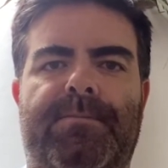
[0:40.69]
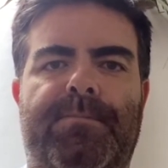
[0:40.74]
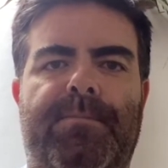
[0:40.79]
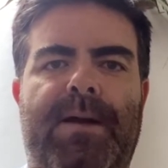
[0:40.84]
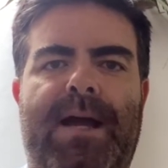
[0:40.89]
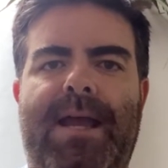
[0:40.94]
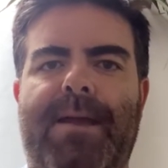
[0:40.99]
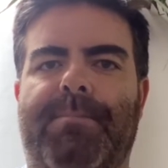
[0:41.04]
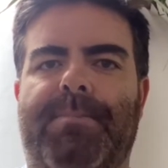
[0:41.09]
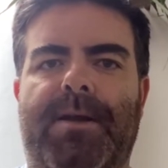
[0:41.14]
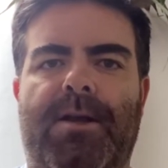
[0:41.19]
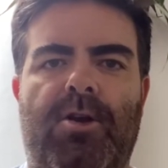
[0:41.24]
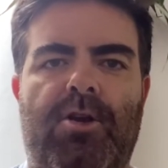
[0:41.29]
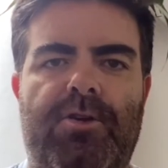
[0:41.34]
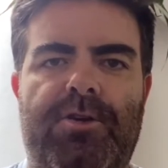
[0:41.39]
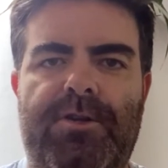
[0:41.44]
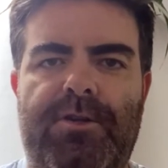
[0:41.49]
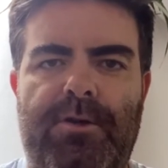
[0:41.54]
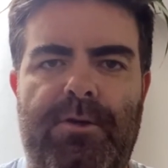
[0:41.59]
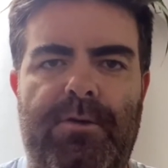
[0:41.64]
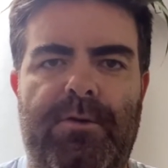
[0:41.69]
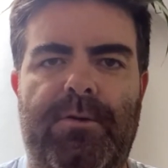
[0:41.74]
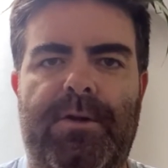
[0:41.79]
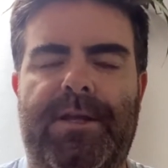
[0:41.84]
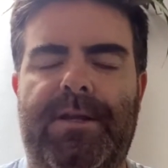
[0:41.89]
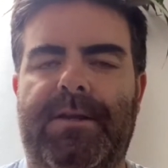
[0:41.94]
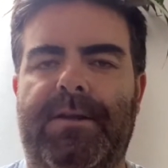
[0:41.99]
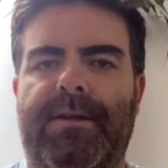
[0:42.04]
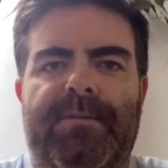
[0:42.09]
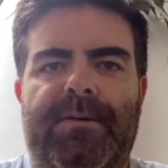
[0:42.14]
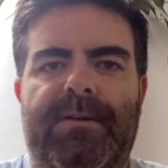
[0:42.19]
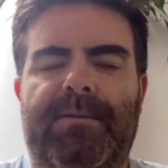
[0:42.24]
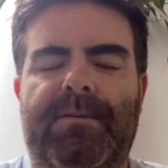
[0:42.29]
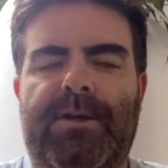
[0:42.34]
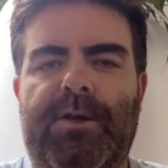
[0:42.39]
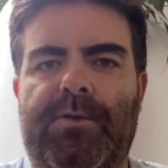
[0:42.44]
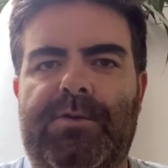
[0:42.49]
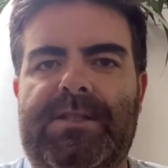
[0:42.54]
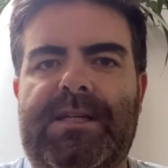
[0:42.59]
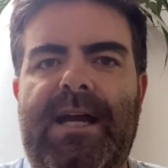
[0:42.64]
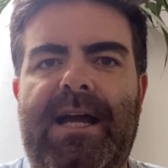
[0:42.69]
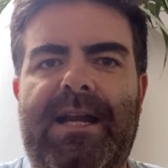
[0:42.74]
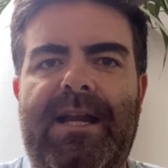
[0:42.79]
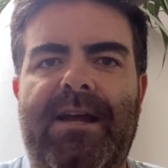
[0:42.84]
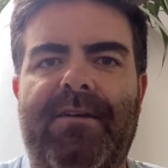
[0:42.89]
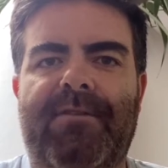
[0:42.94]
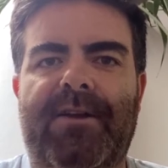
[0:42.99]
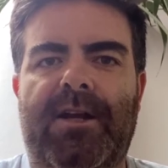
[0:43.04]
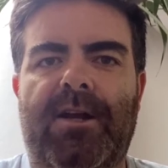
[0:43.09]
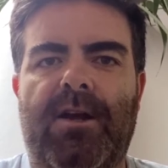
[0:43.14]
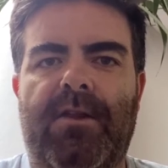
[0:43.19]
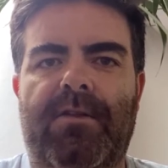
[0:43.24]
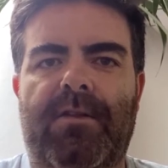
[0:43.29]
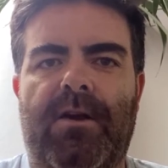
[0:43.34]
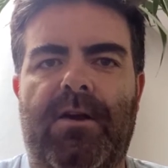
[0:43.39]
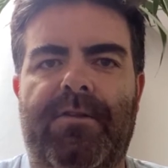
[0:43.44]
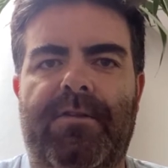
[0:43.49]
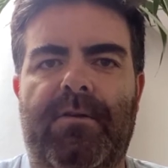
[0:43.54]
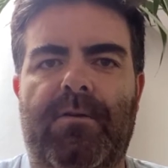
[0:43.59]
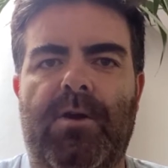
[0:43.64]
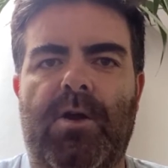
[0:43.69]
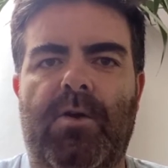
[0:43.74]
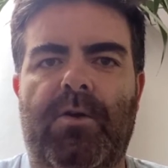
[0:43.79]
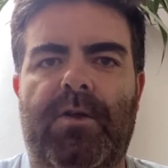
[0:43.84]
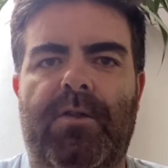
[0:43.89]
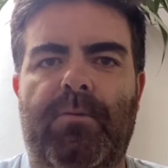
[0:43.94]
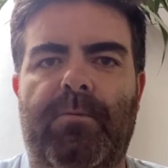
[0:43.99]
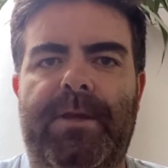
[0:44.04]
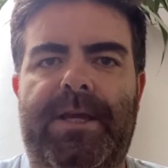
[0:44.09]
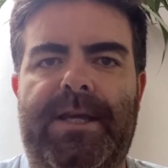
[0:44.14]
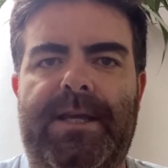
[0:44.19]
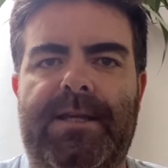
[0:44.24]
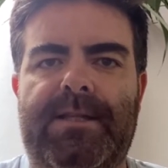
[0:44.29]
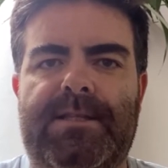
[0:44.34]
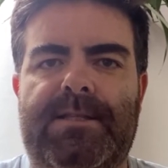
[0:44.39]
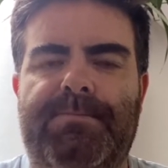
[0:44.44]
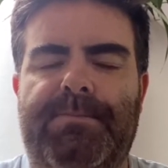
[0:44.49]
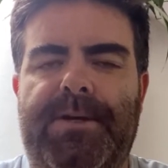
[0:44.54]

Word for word: buy a parachute and go skydiving on their own on the weekends,